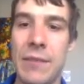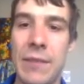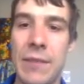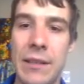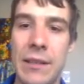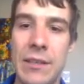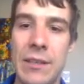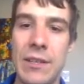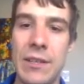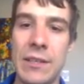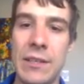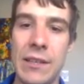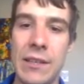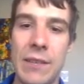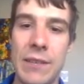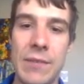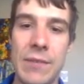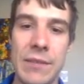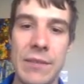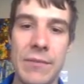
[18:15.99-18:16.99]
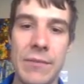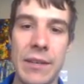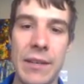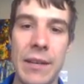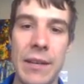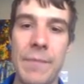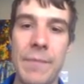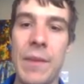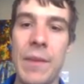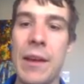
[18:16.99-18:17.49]
Rayleigh-Jean's law wasn't
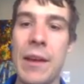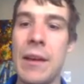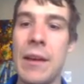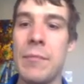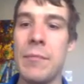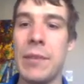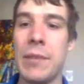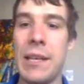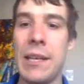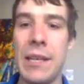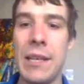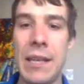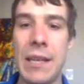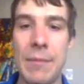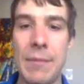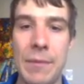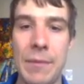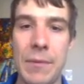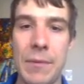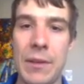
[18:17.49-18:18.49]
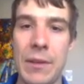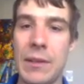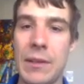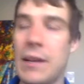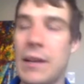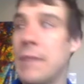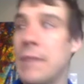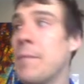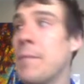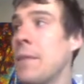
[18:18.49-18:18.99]
working. Planck came up with a
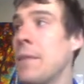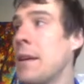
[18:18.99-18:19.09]
law.